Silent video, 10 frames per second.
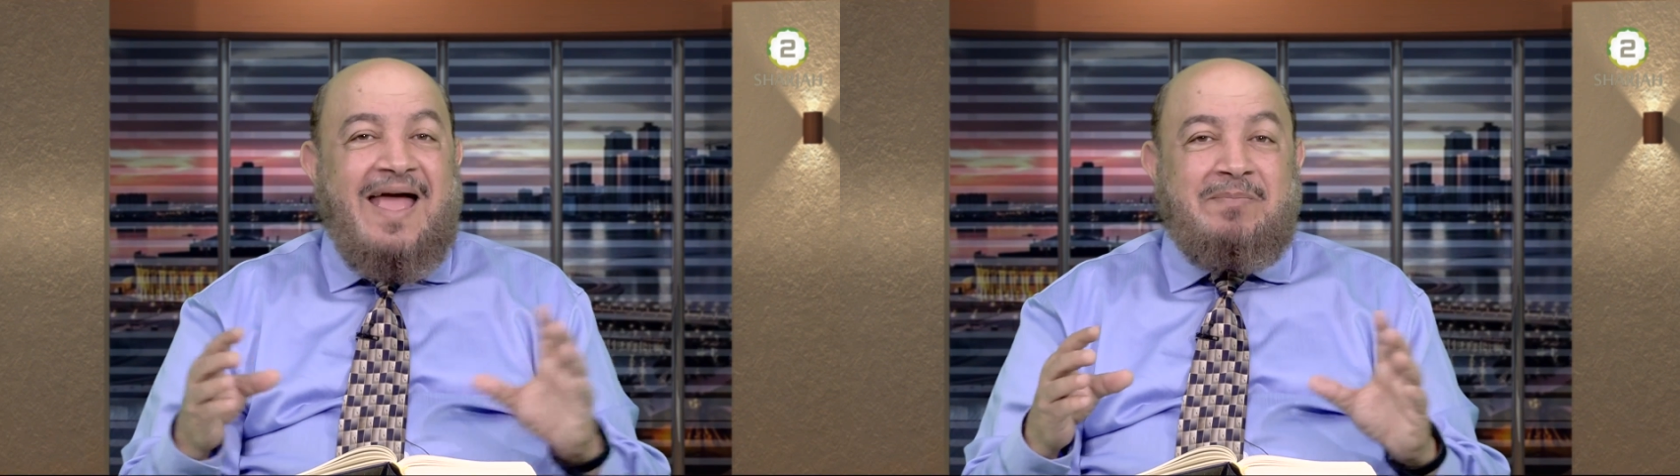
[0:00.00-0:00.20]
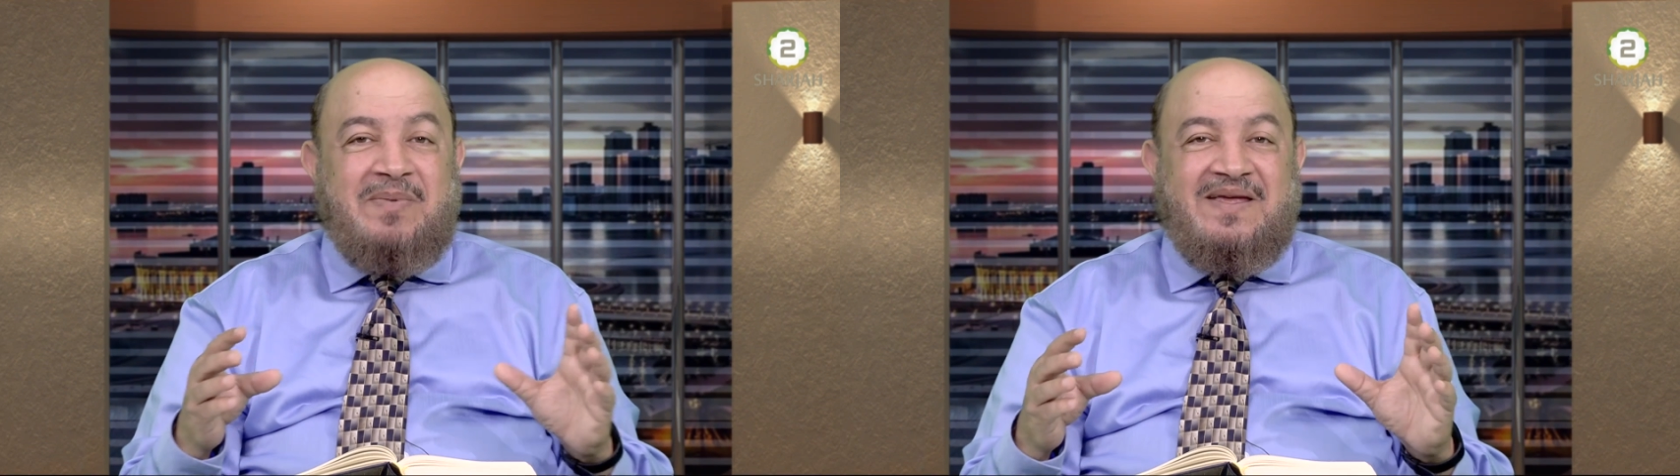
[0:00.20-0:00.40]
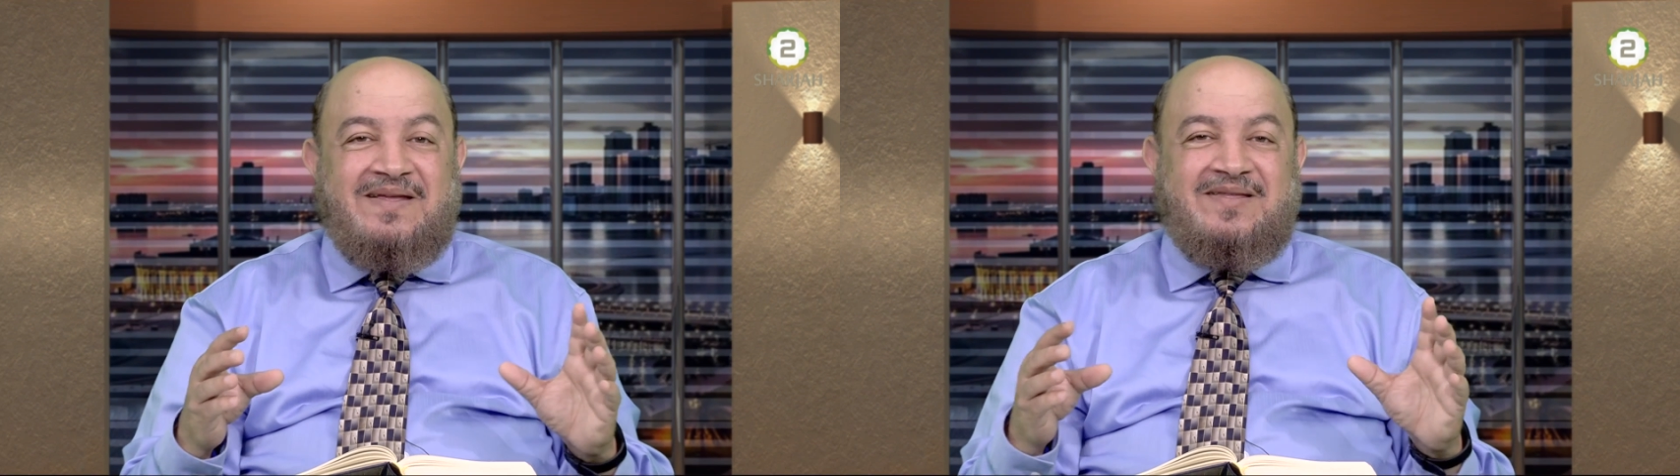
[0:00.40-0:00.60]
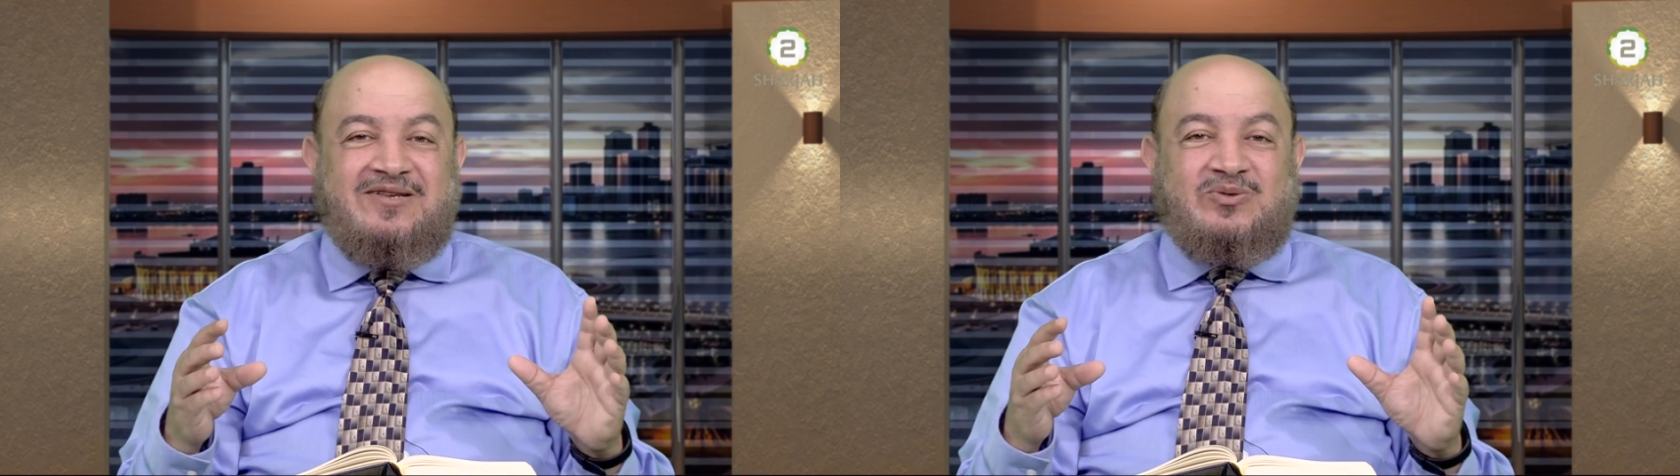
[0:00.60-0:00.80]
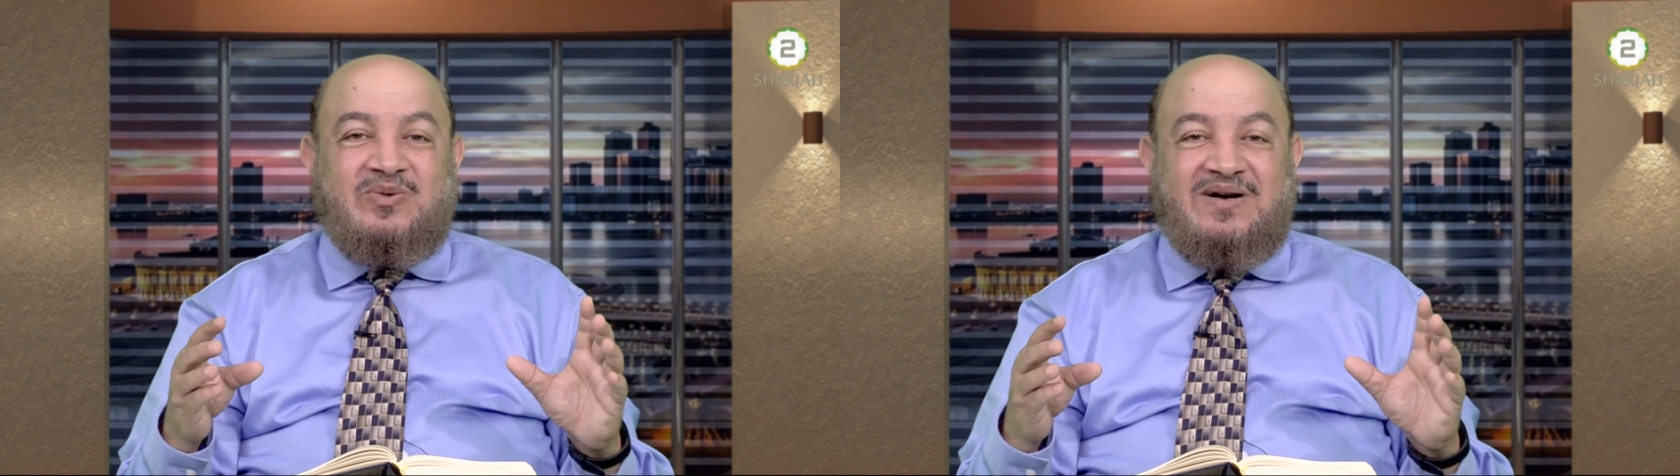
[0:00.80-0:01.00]
happy
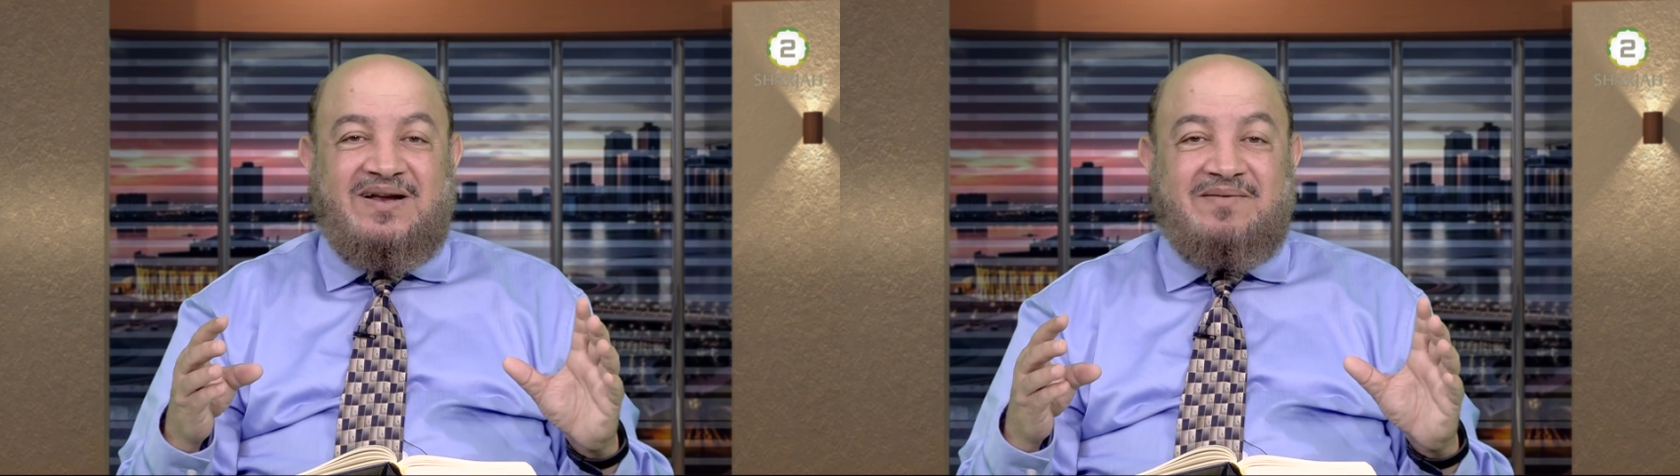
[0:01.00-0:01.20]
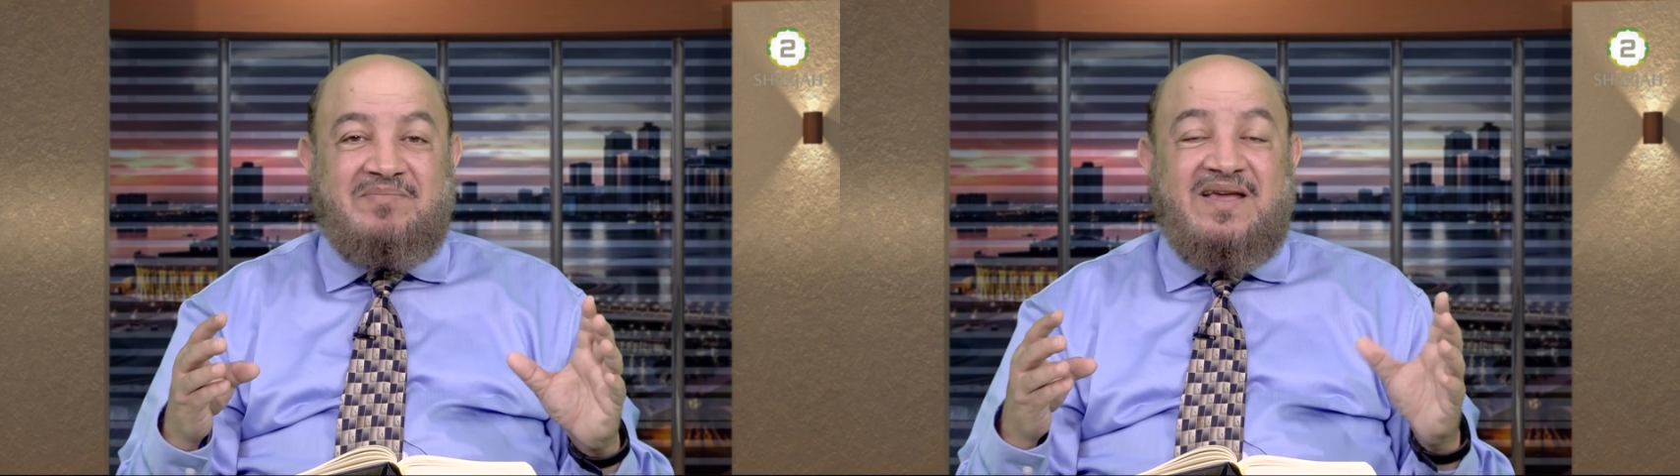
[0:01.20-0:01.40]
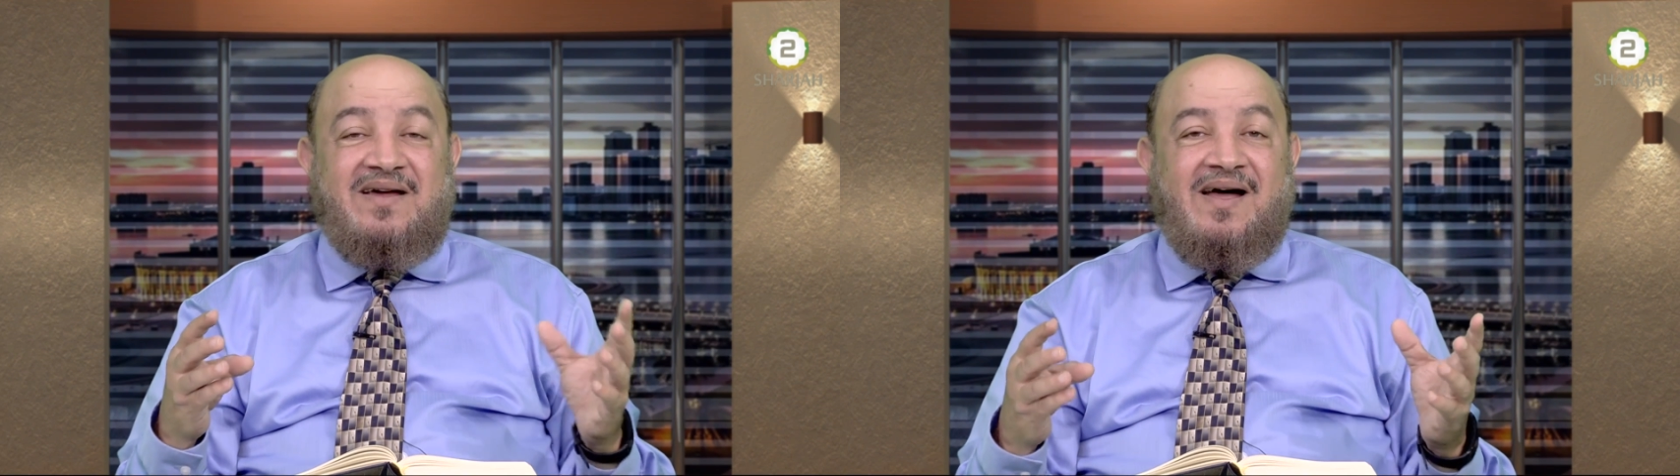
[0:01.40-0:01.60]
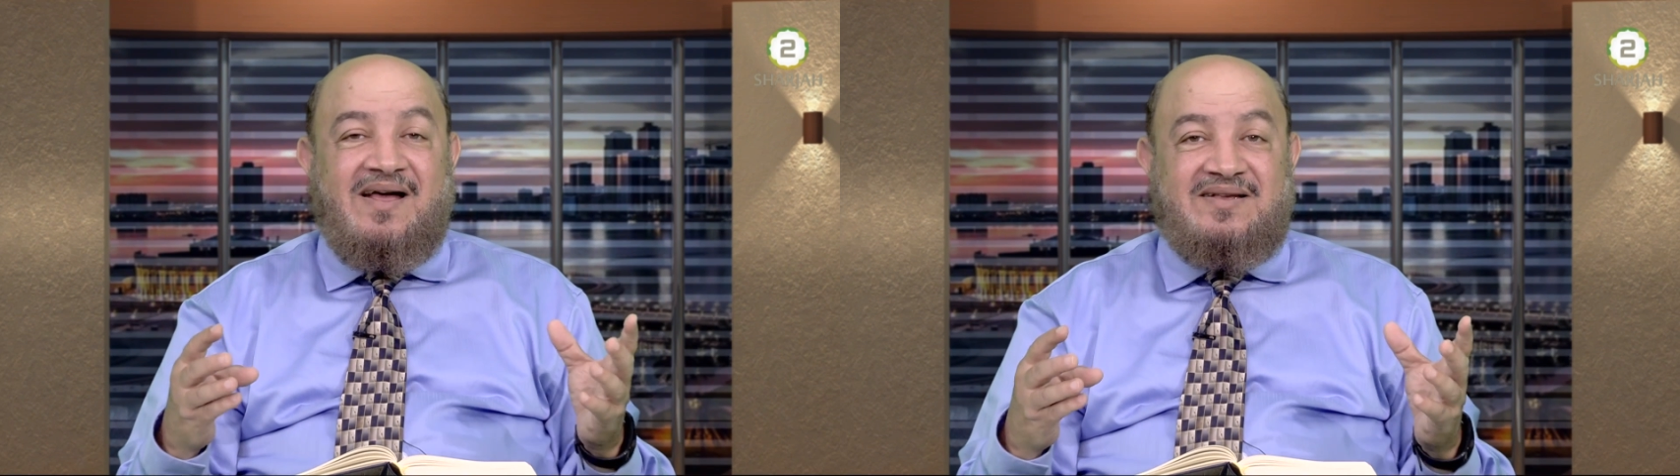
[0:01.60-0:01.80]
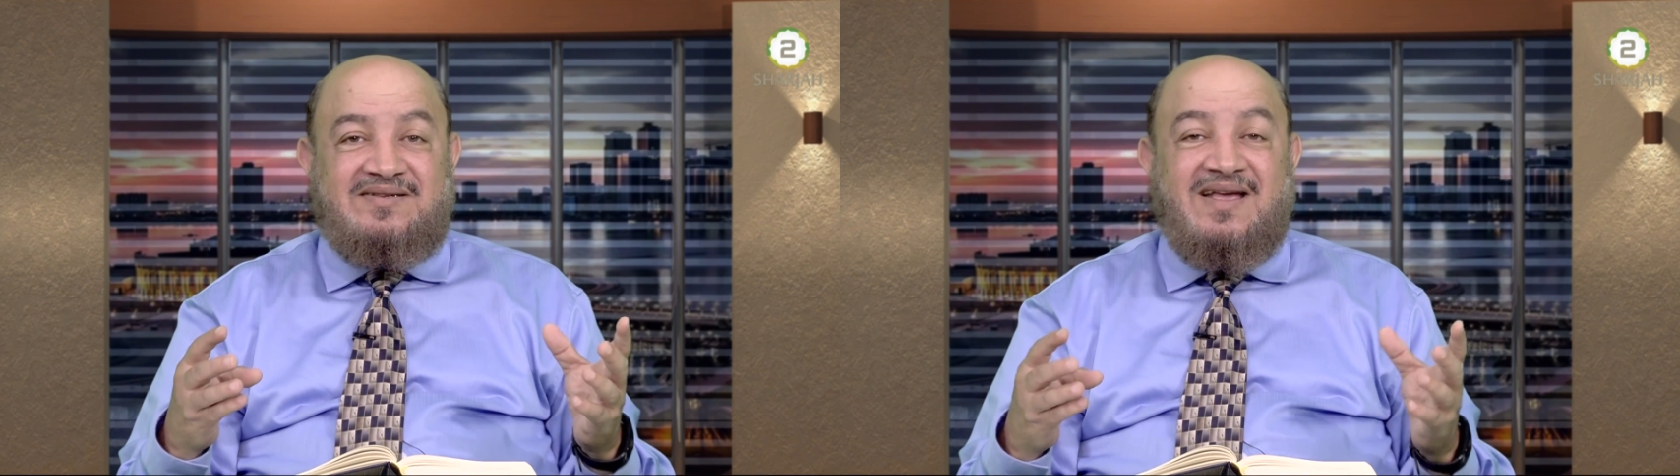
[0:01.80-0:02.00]
in this world
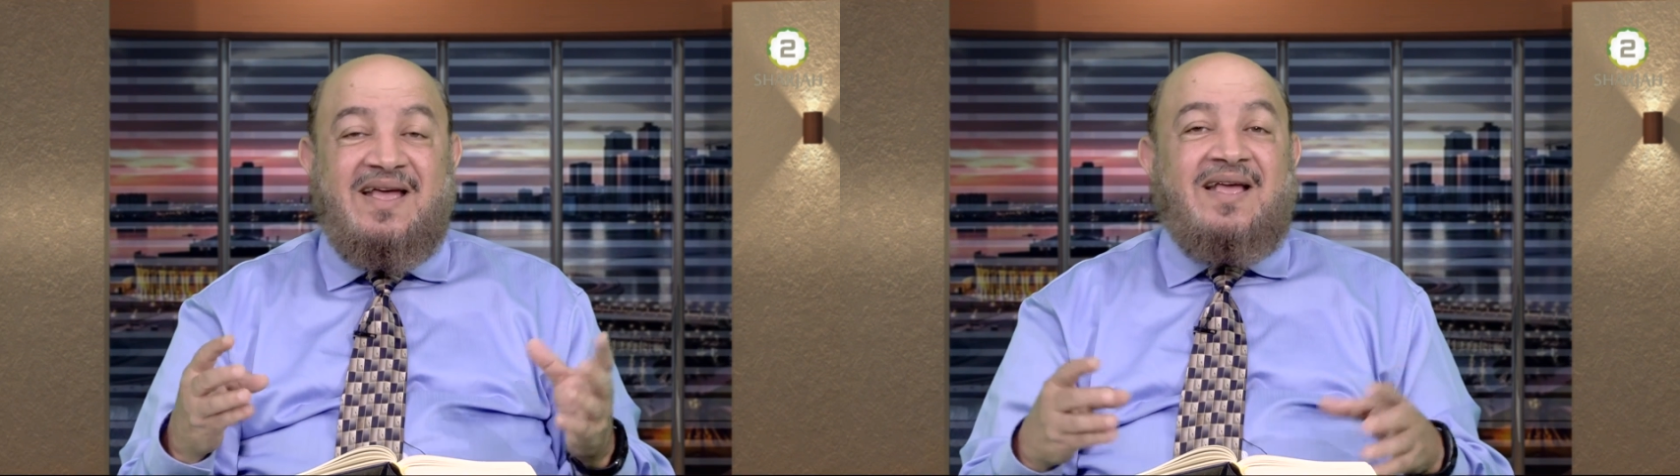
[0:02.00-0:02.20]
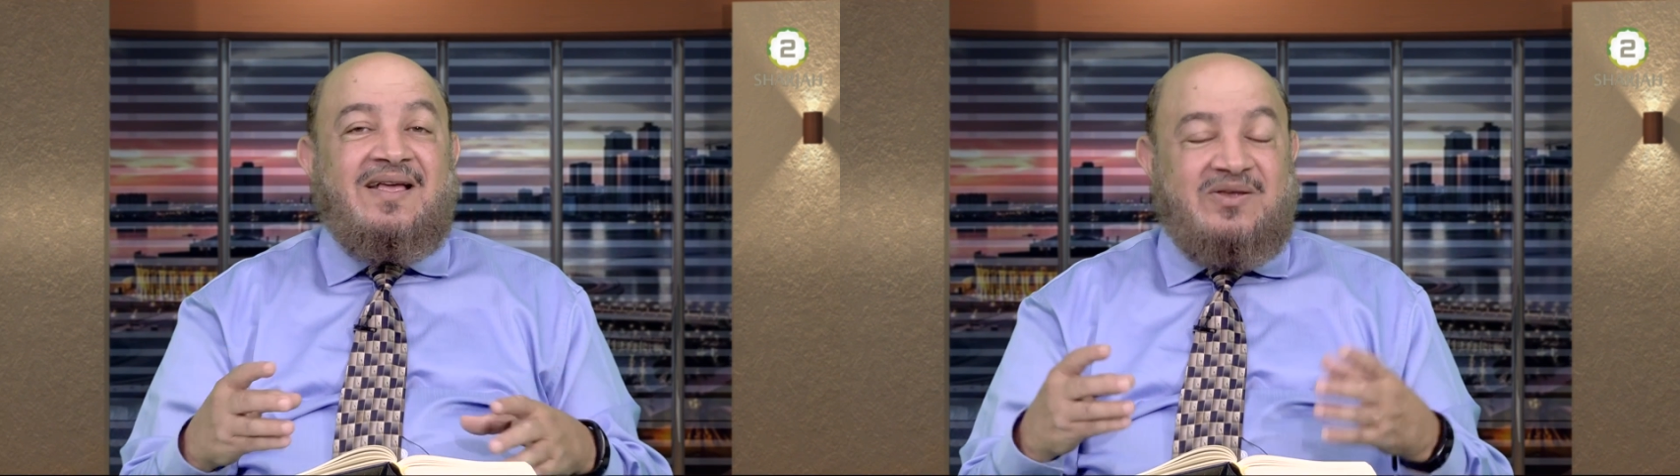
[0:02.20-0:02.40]
because